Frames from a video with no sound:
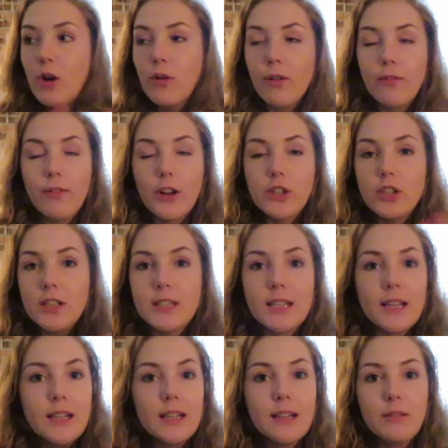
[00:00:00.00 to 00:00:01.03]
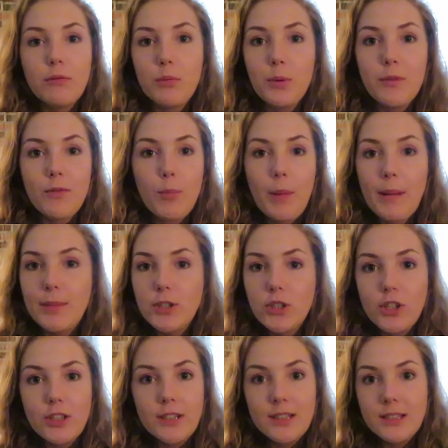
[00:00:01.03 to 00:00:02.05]
refresh their skin, remove the
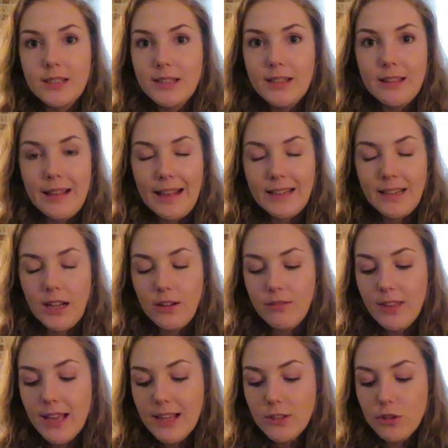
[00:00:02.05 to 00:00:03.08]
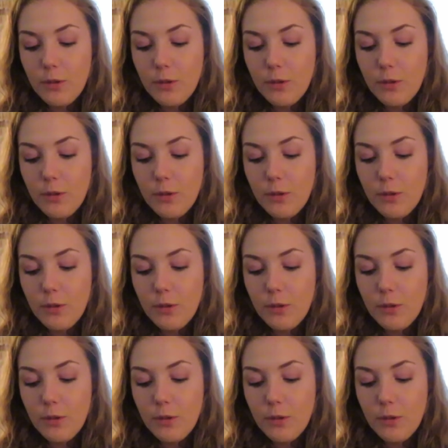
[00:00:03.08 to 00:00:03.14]
blemishes, that kind of thing.